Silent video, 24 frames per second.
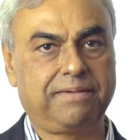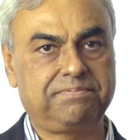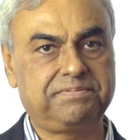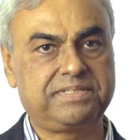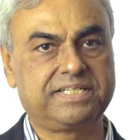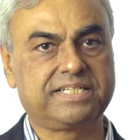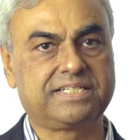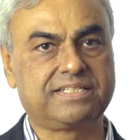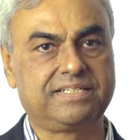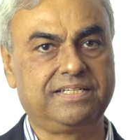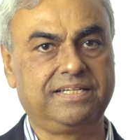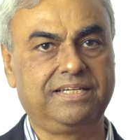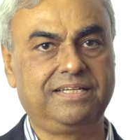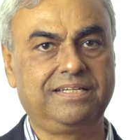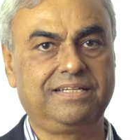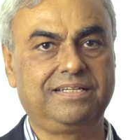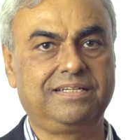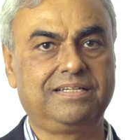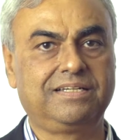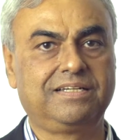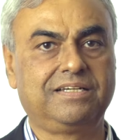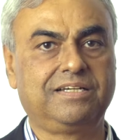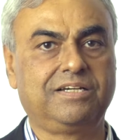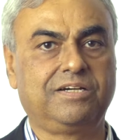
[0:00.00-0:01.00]

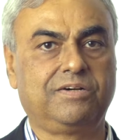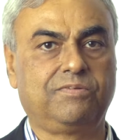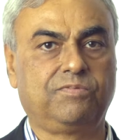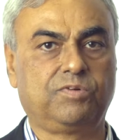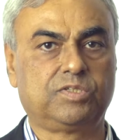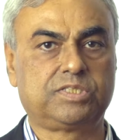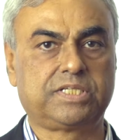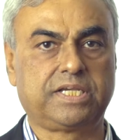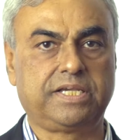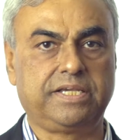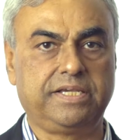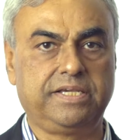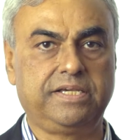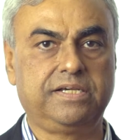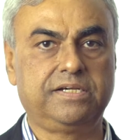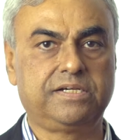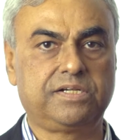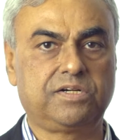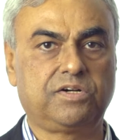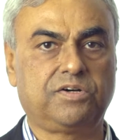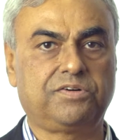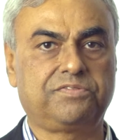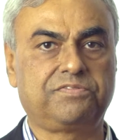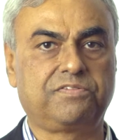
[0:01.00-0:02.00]
F16 was a
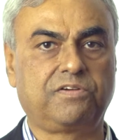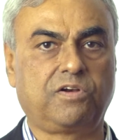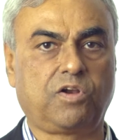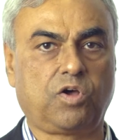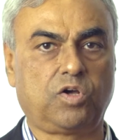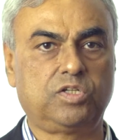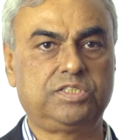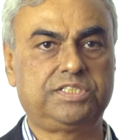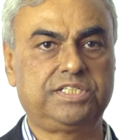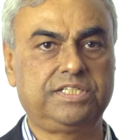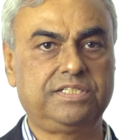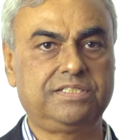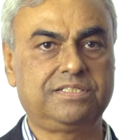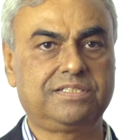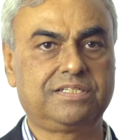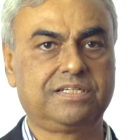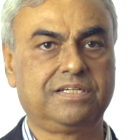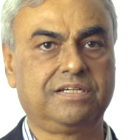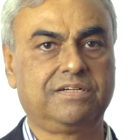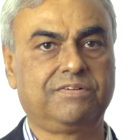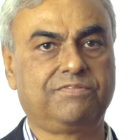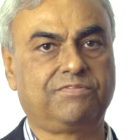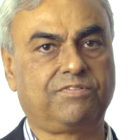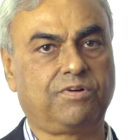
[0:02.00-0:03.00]
year of launches